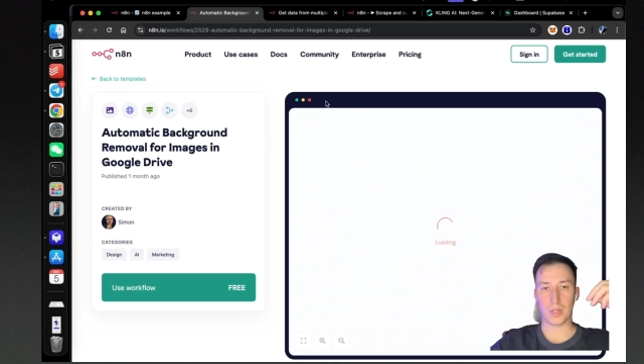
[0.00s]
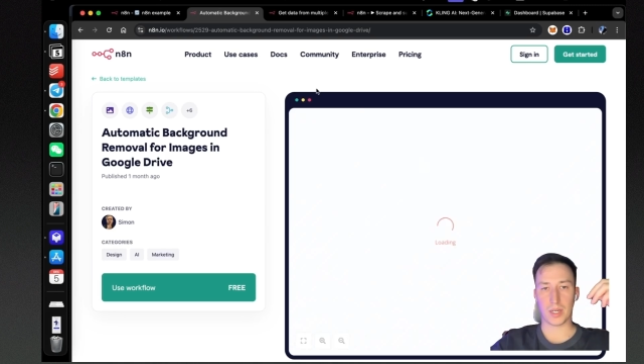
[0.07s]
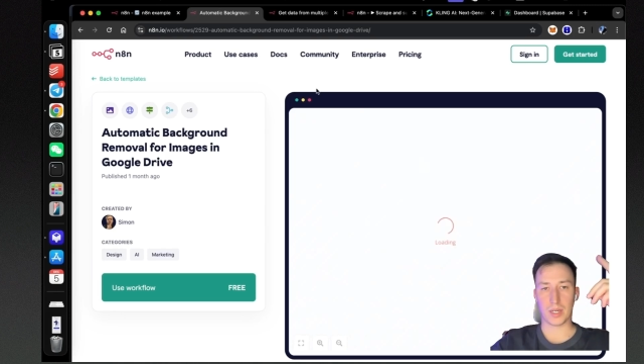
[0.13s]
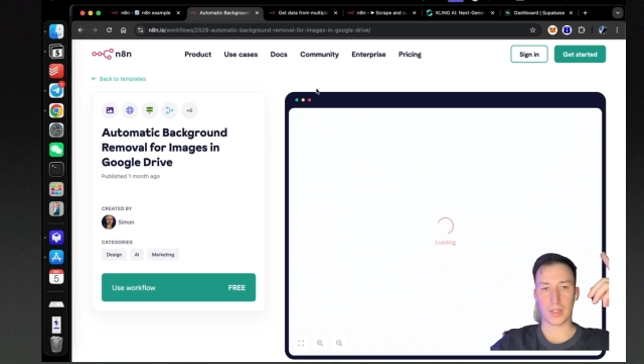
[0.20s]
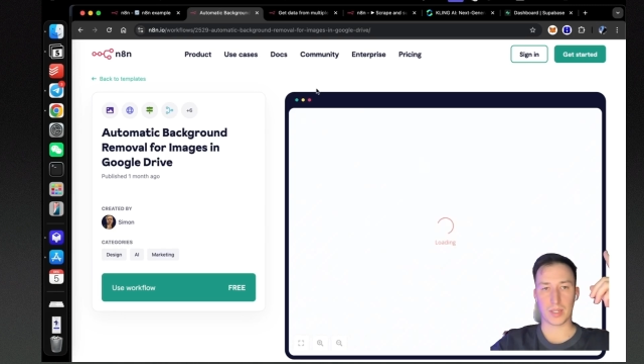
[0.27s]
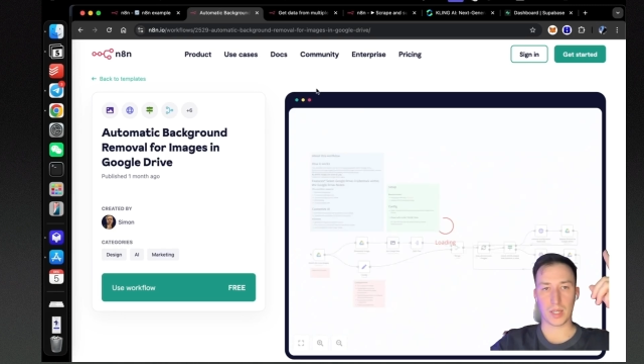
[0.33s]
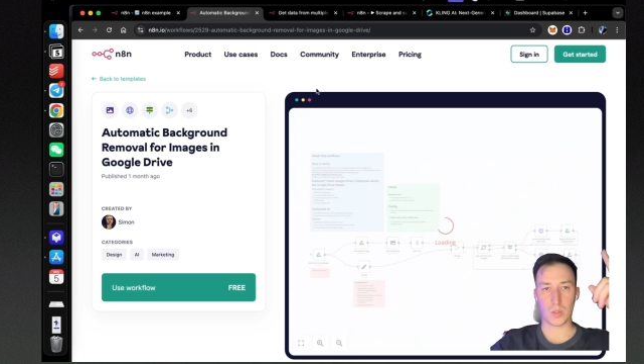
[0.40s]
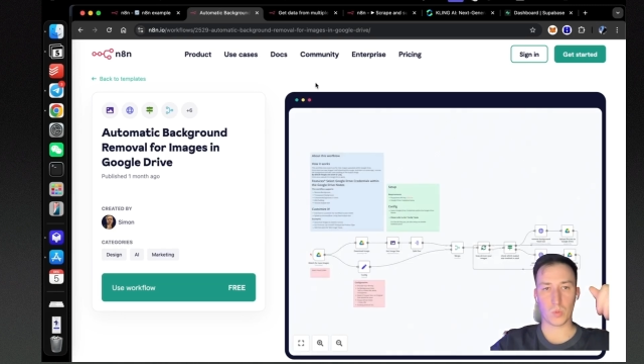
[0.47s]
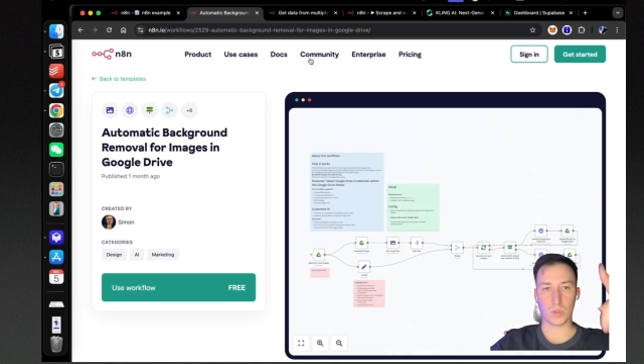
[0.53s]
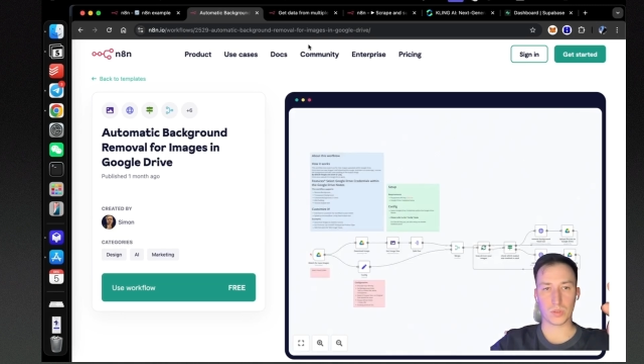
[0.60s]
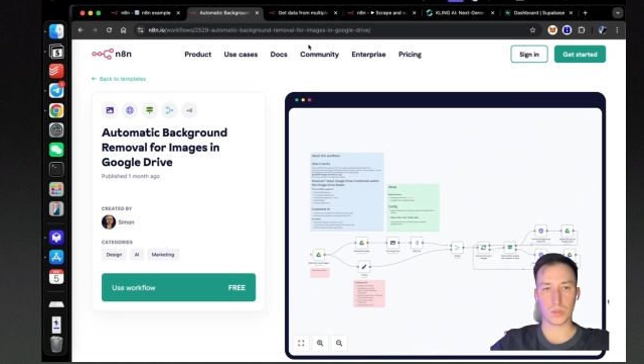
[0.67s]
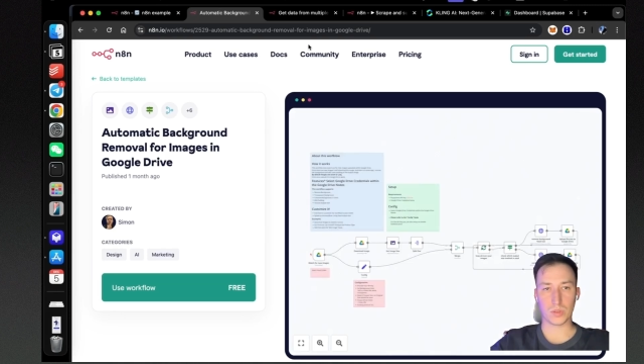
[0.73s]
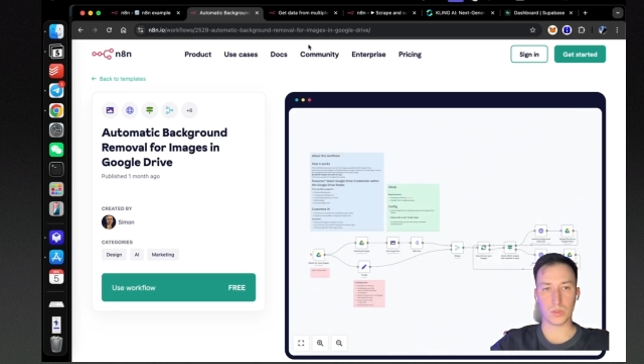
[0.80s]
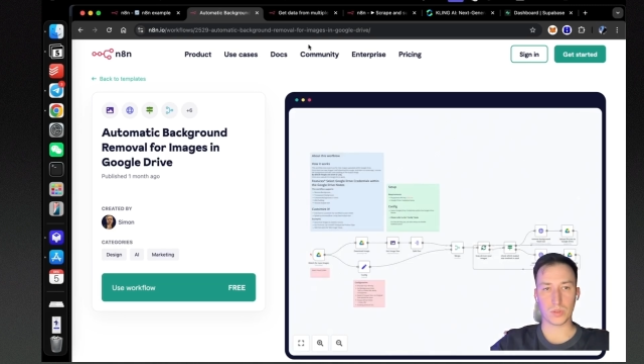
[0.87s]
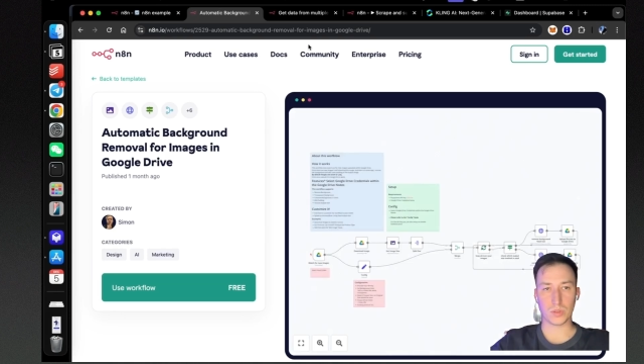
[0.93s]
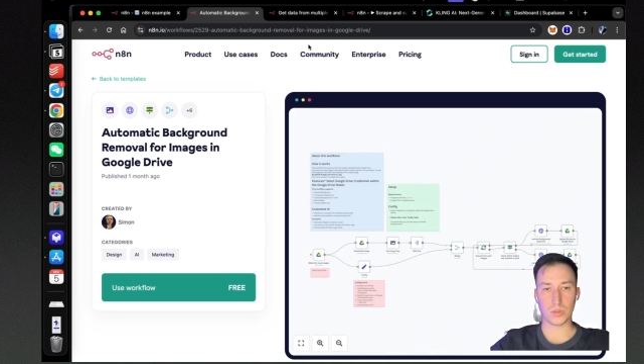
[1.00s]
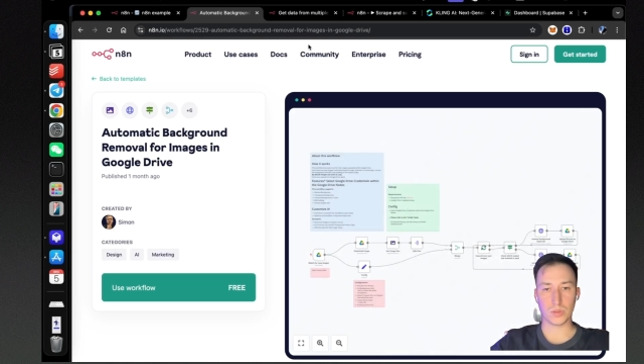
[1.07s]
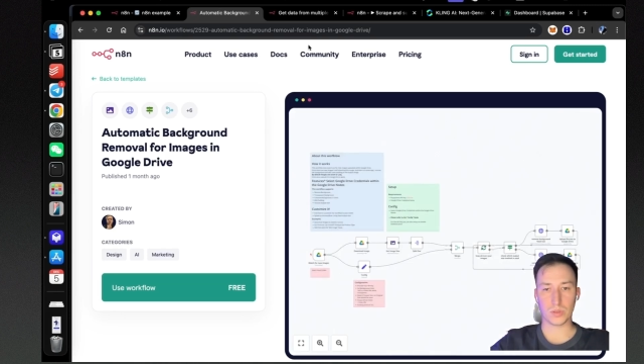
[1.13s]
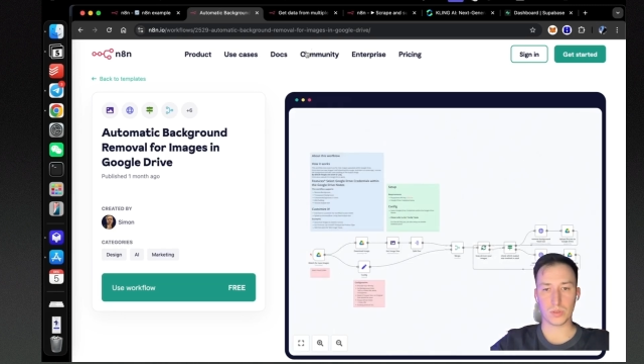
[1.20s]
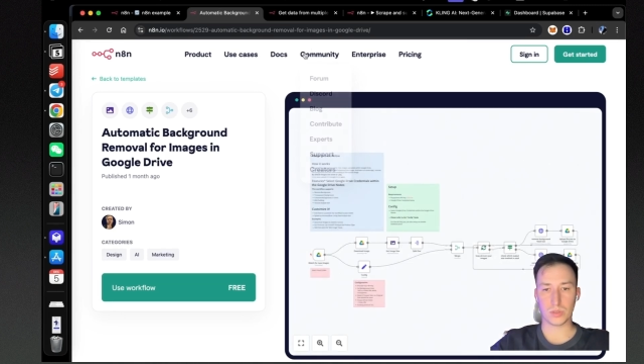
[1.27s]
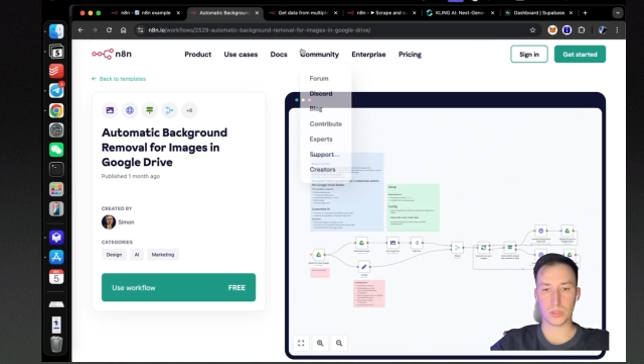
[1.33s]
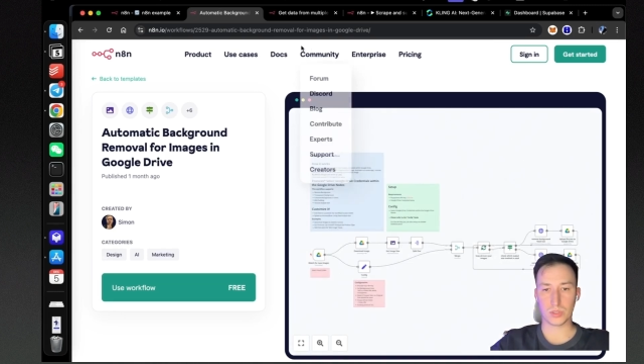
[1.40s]
But I want to
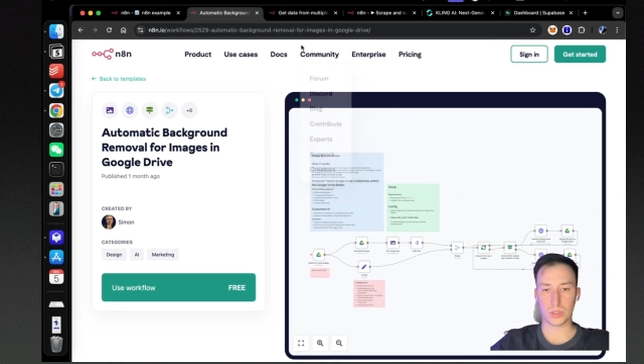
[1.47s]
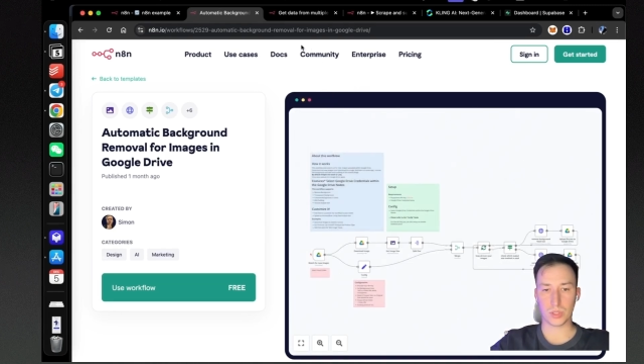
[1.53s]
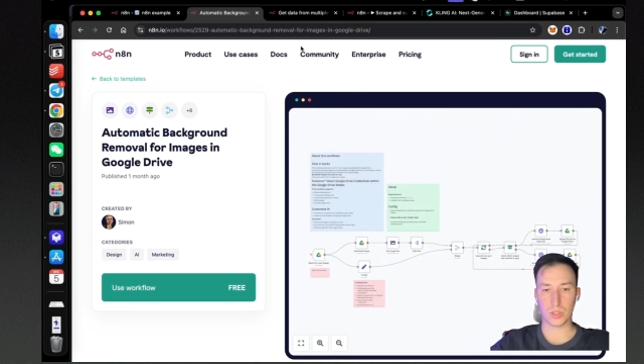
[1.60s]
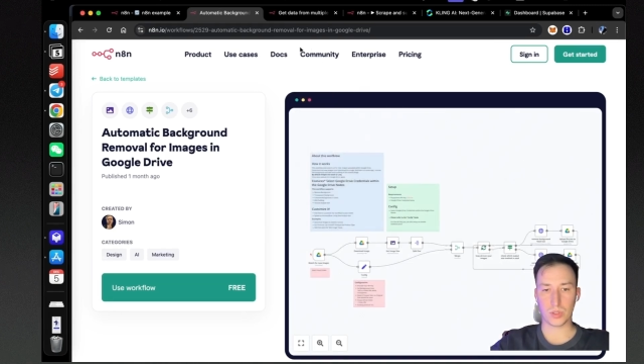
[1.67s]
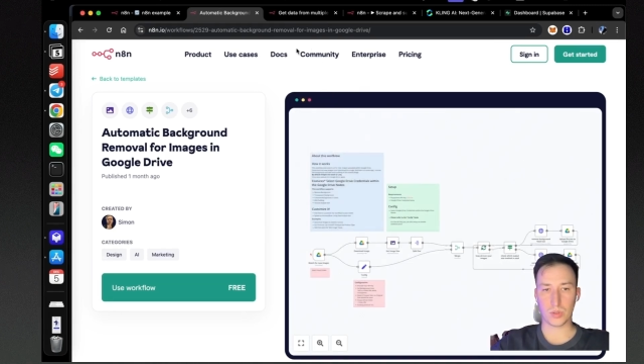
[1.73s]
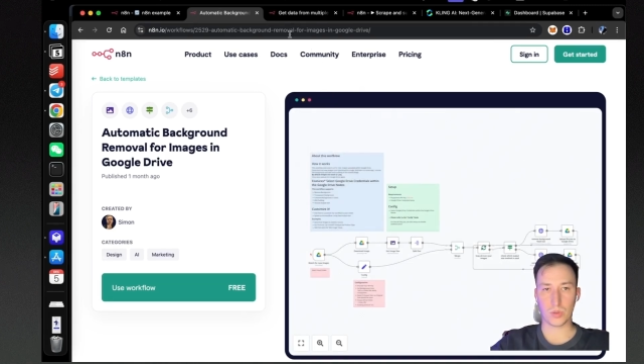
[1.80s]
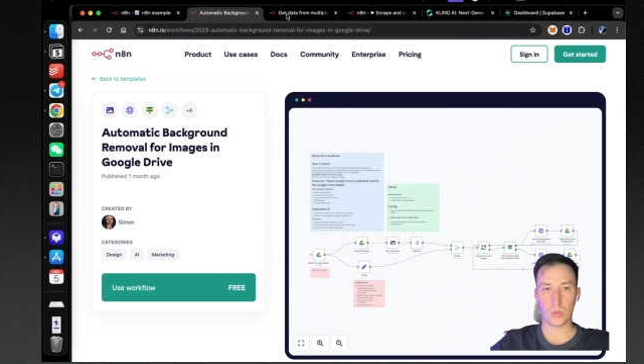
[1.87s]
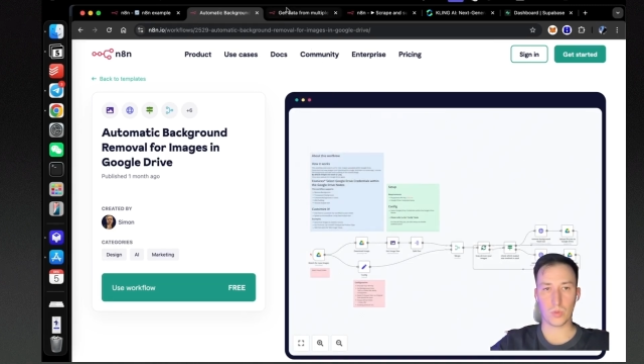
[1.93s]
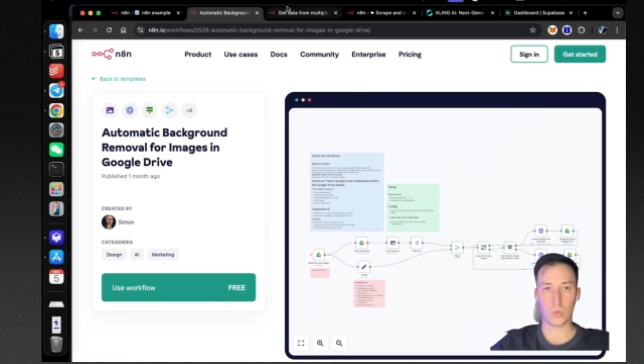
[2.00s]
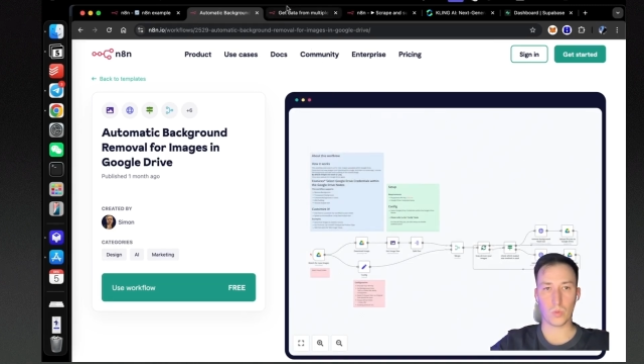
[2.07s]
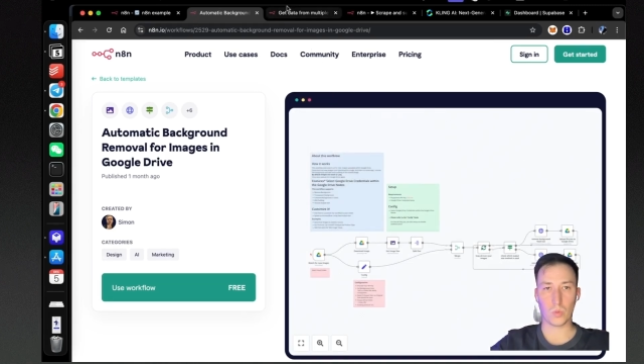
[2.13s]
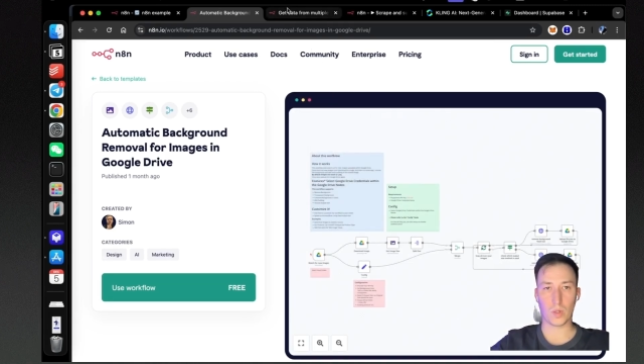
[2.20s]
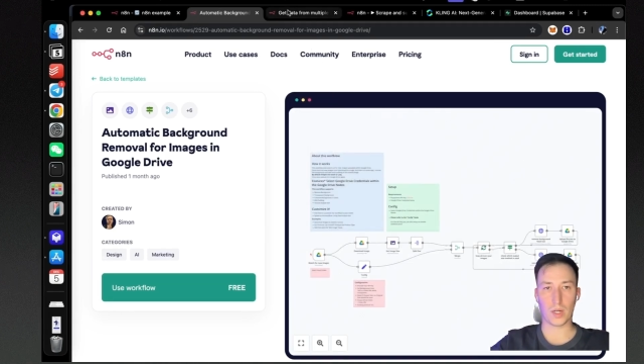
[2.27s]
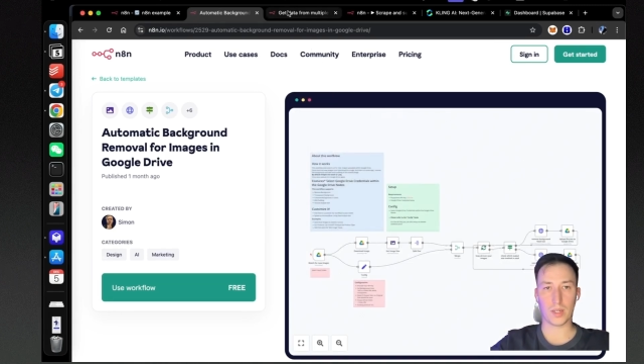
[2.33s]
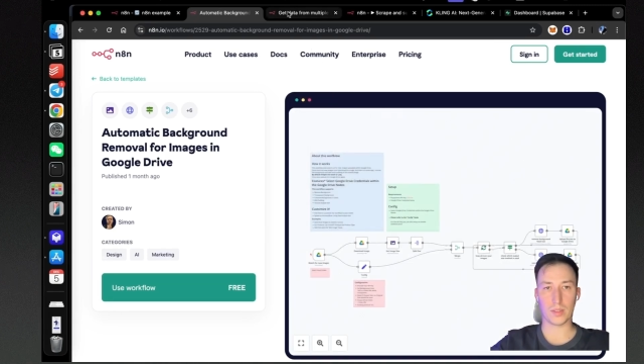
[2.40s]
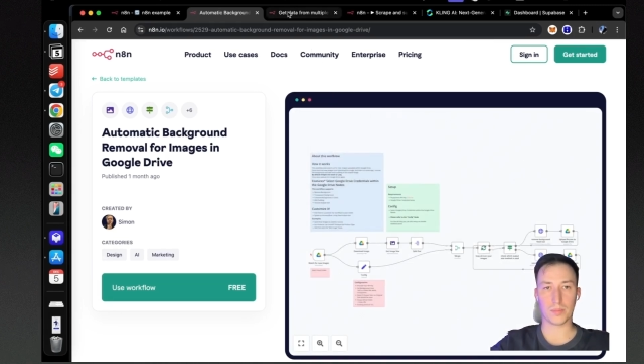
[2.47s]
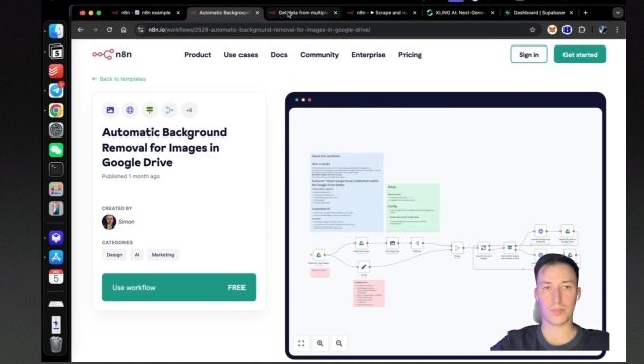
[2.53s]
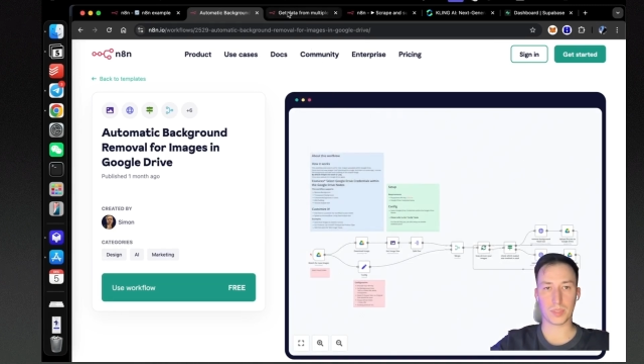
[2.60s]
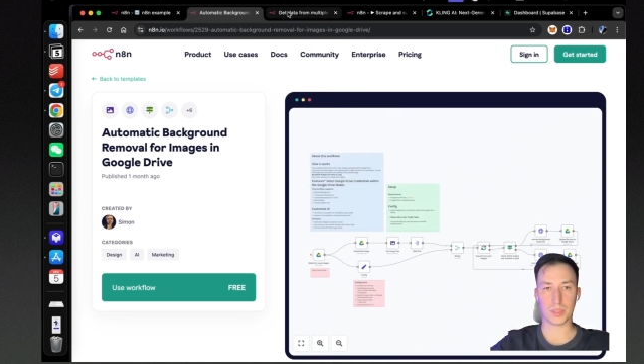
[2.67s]
show one